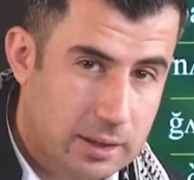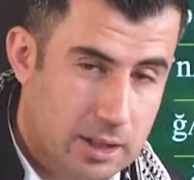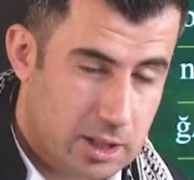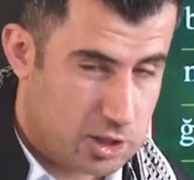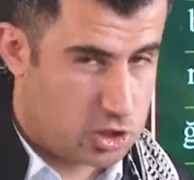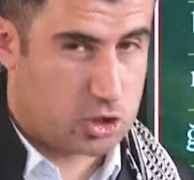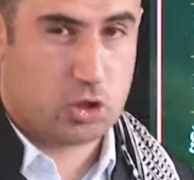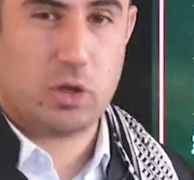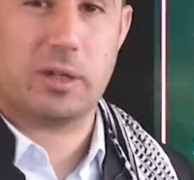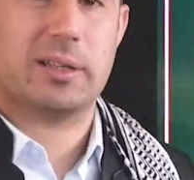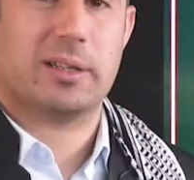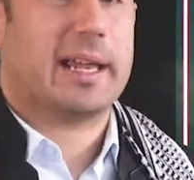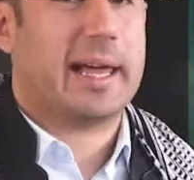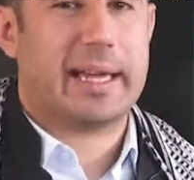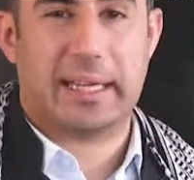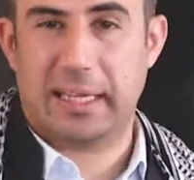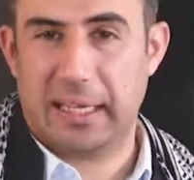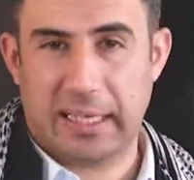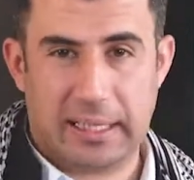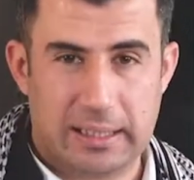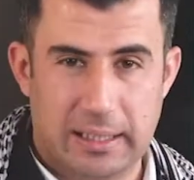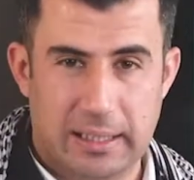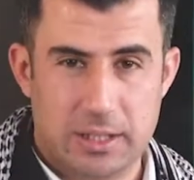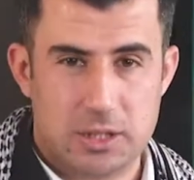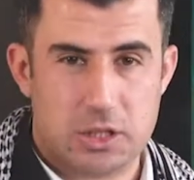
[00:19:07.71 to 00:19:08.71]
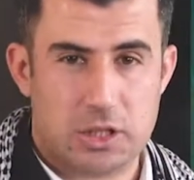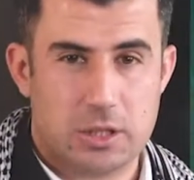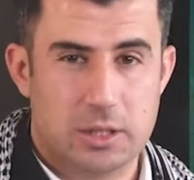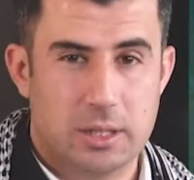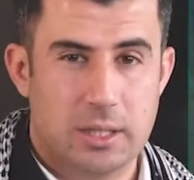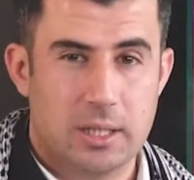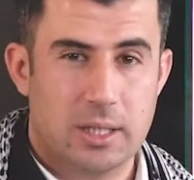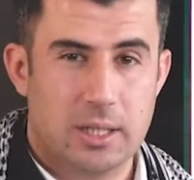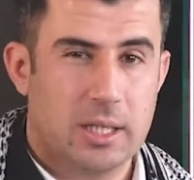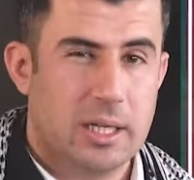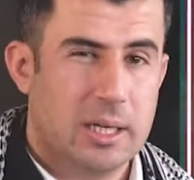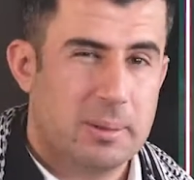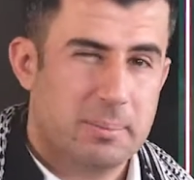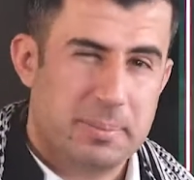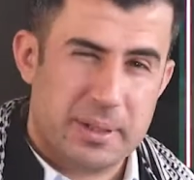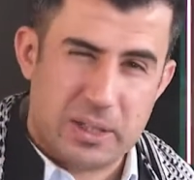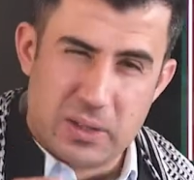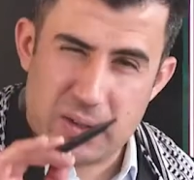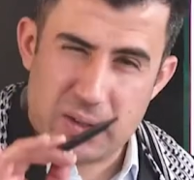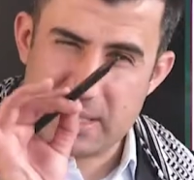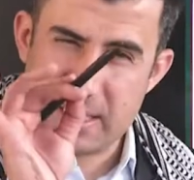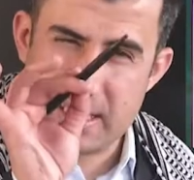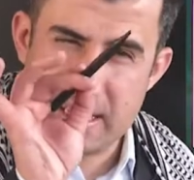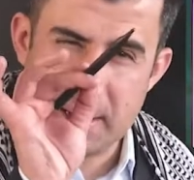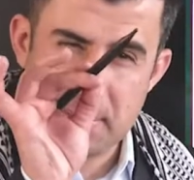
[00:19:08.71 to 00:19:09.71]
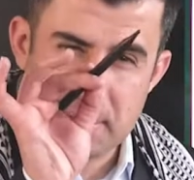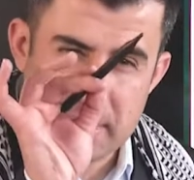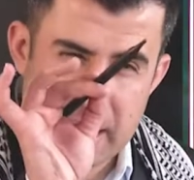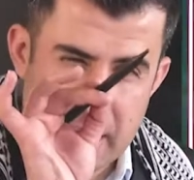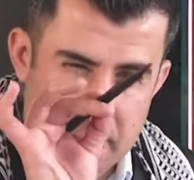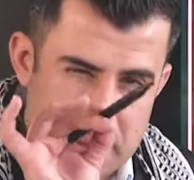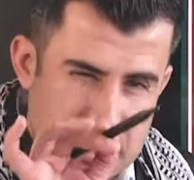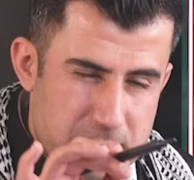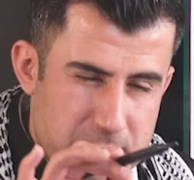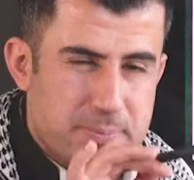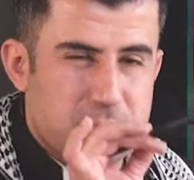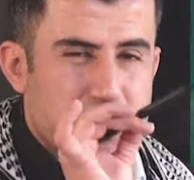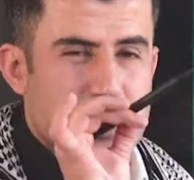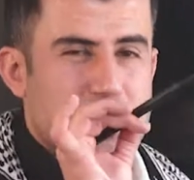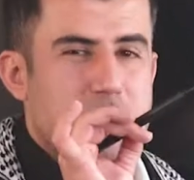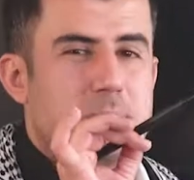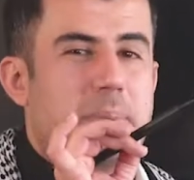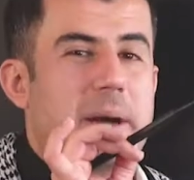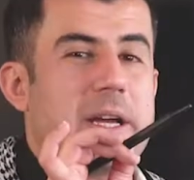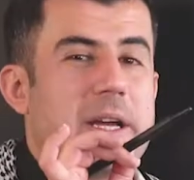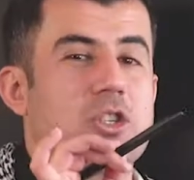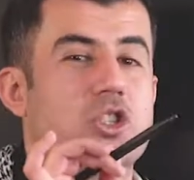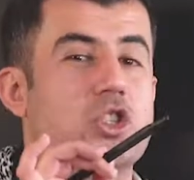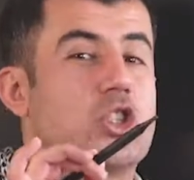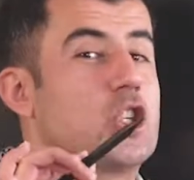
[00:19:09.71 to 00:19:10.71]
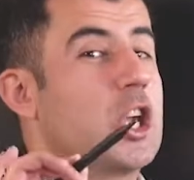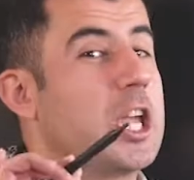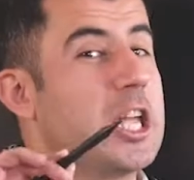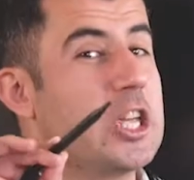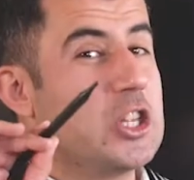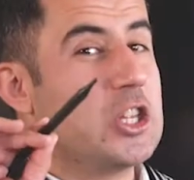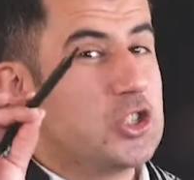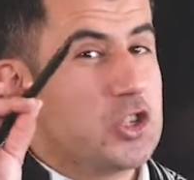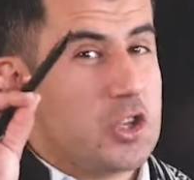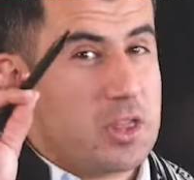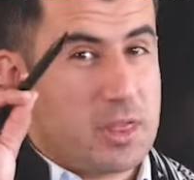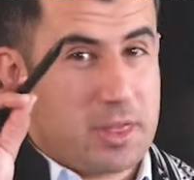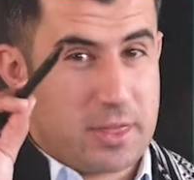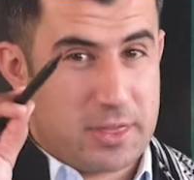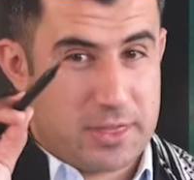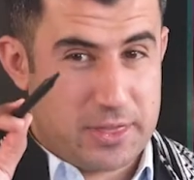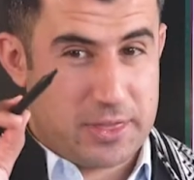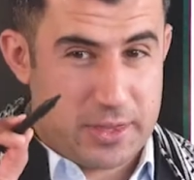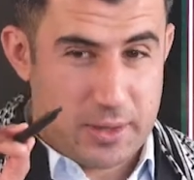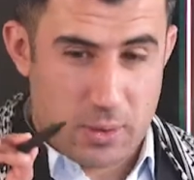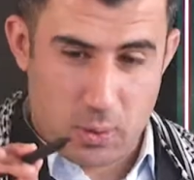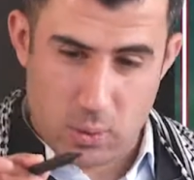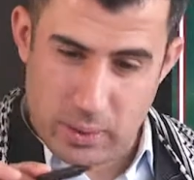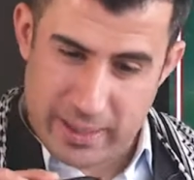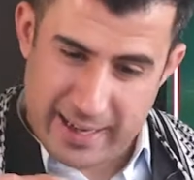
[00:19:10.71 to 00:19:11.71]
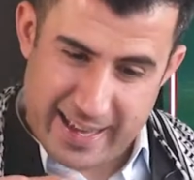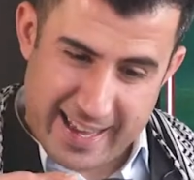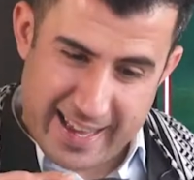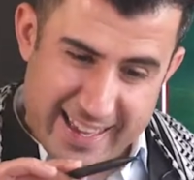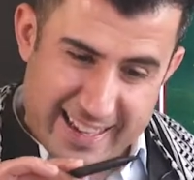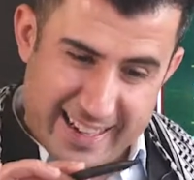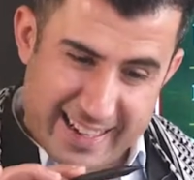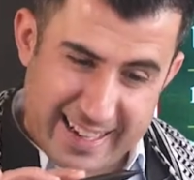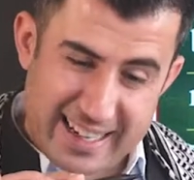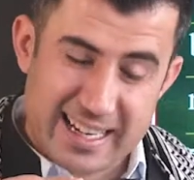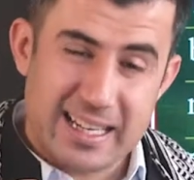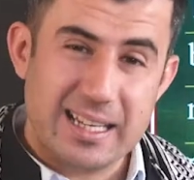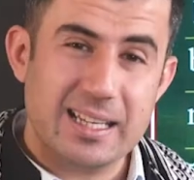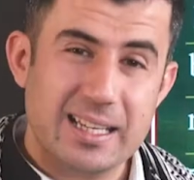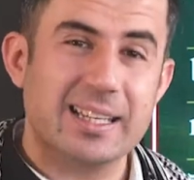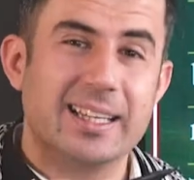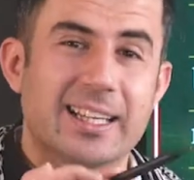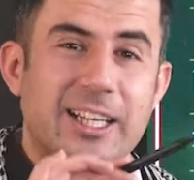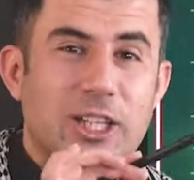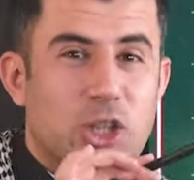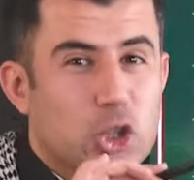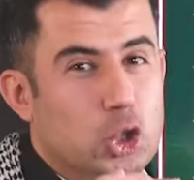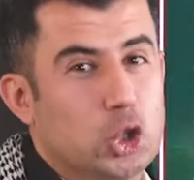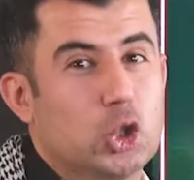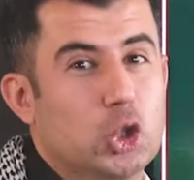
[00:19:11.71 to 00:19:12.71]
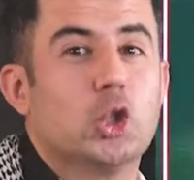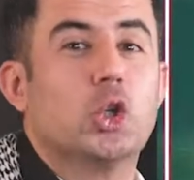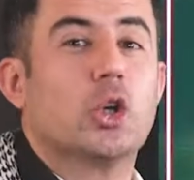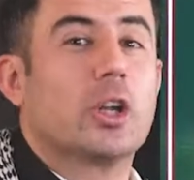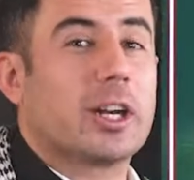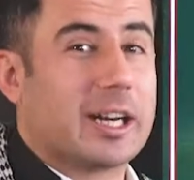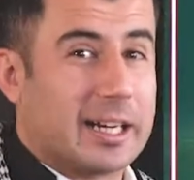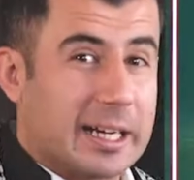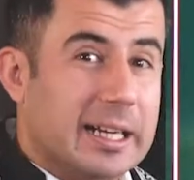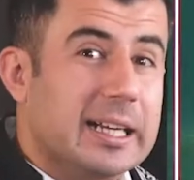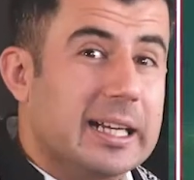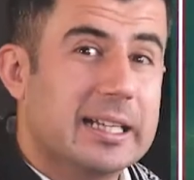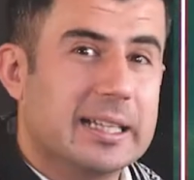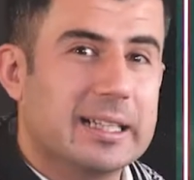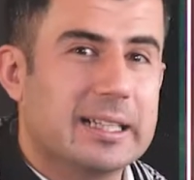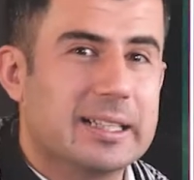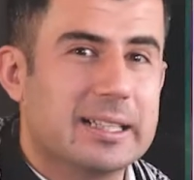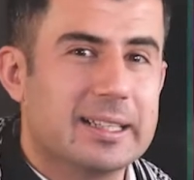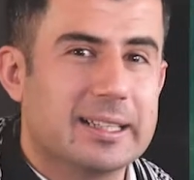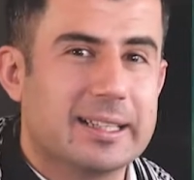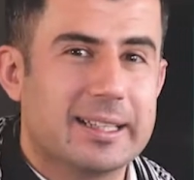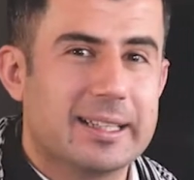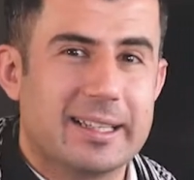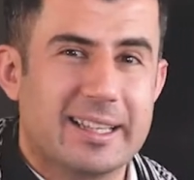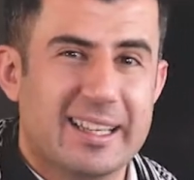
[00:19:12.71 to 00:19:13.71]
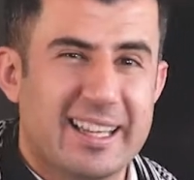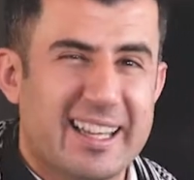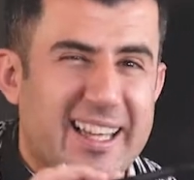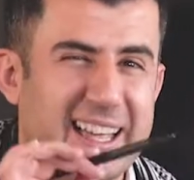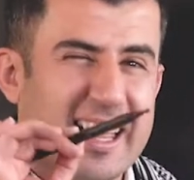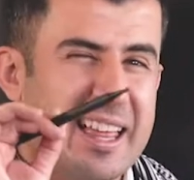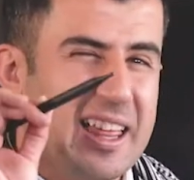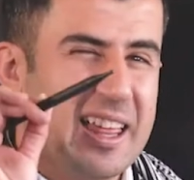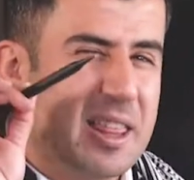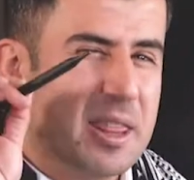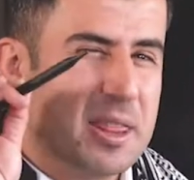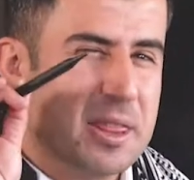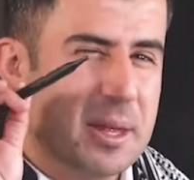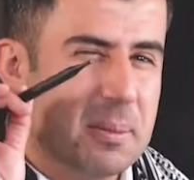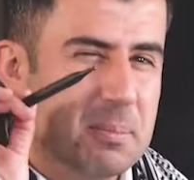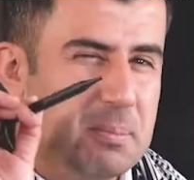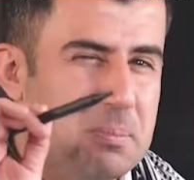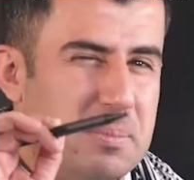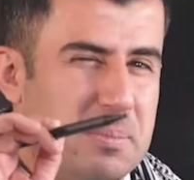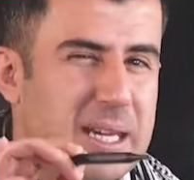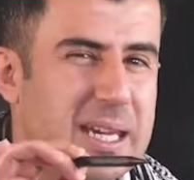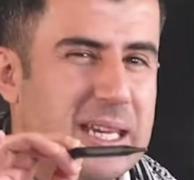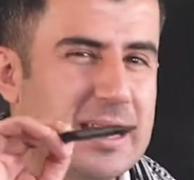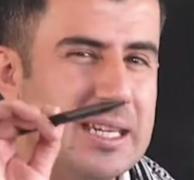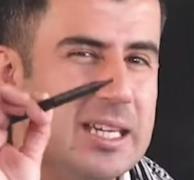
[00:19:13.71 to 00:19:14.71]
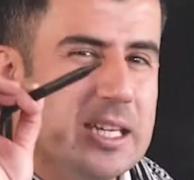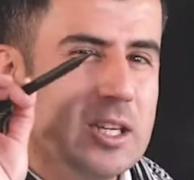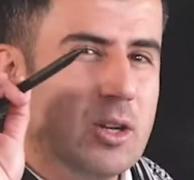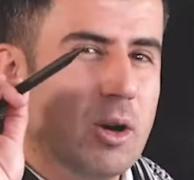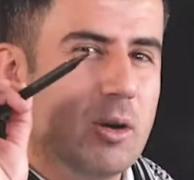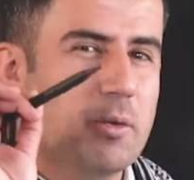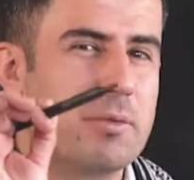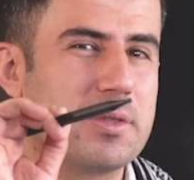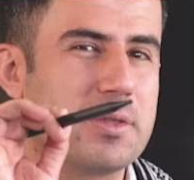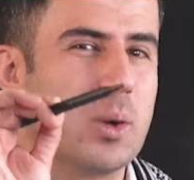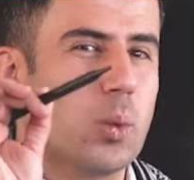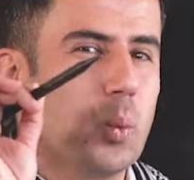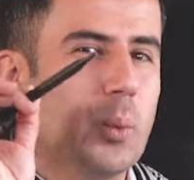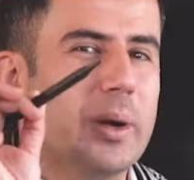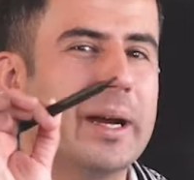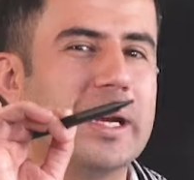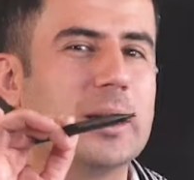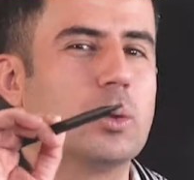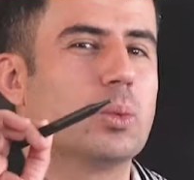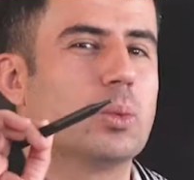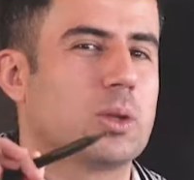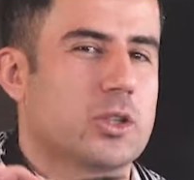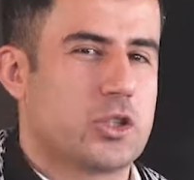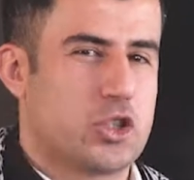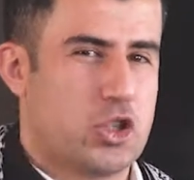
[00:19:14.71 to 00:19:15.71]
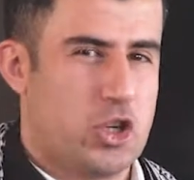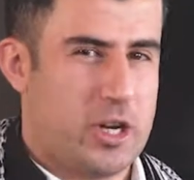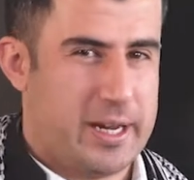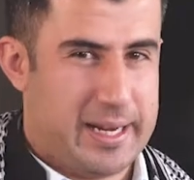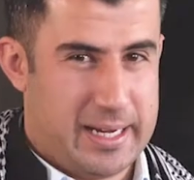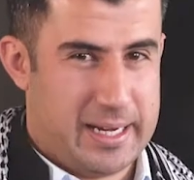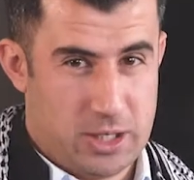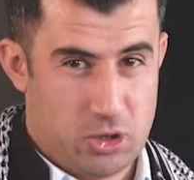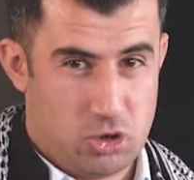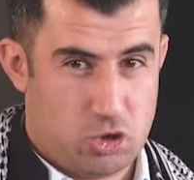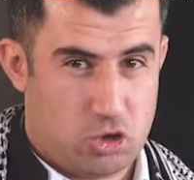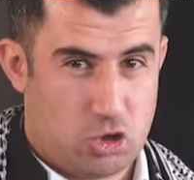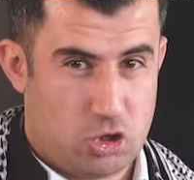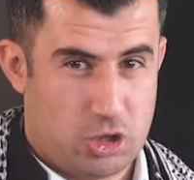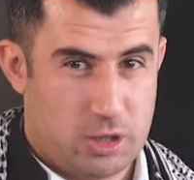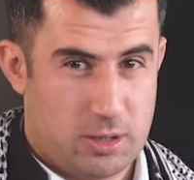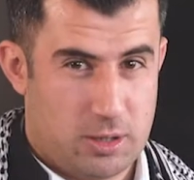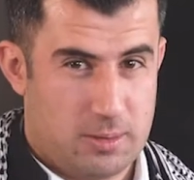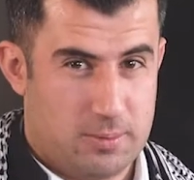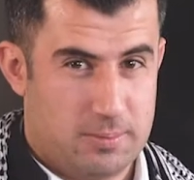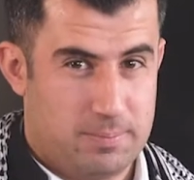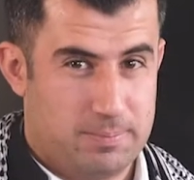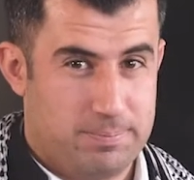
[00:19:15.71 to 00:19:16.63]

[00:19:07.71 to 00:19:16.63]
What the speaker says: It's not like English. Because sometimes just by changing r to r, the meaning of the word will change.